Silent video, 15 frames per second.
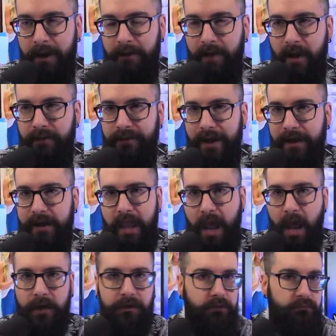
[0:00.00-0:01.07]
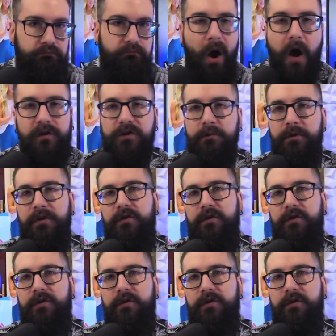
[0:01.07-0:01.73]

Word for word: that they can't possibly